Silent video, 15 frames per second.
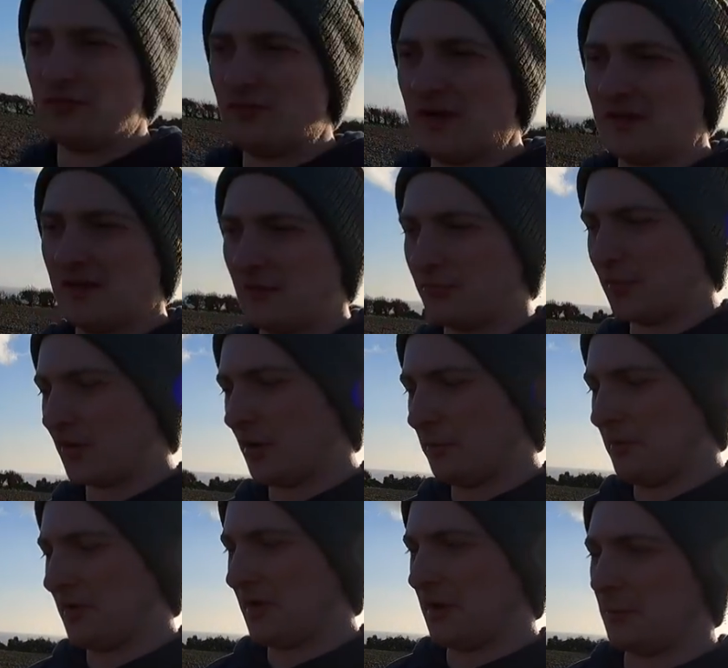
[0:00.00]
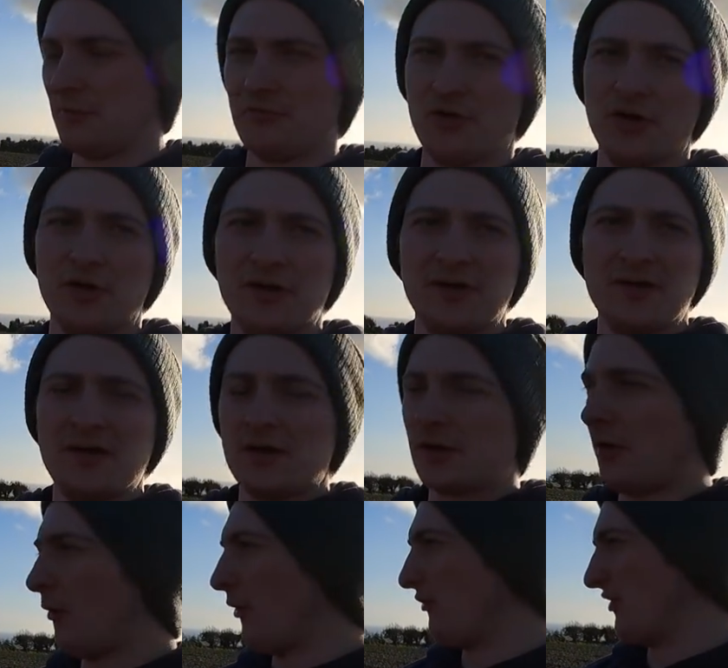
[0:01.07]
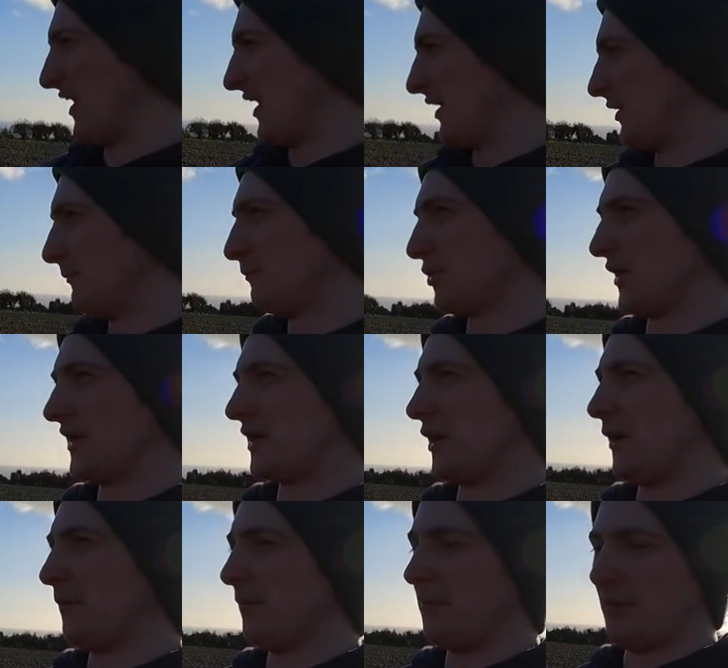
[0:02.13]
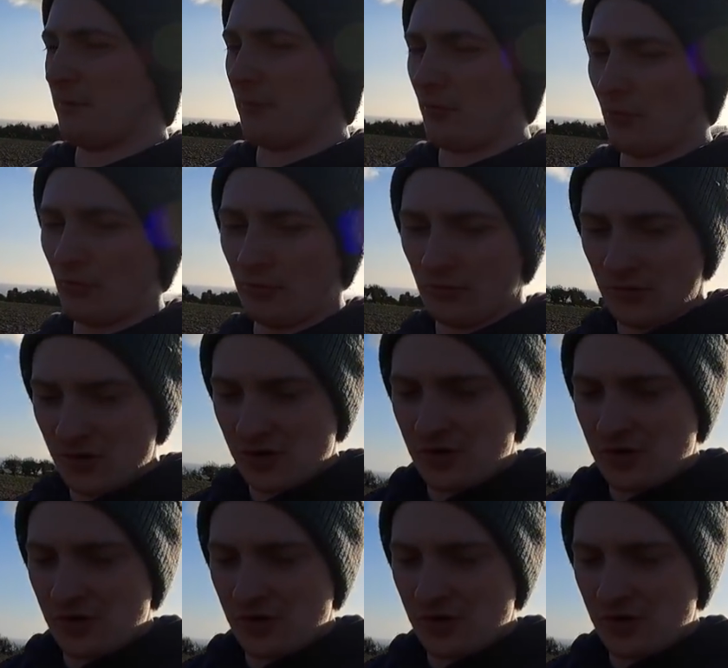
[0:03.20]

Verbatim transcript: And then if we come in here with a cultivator, break it up a bit more,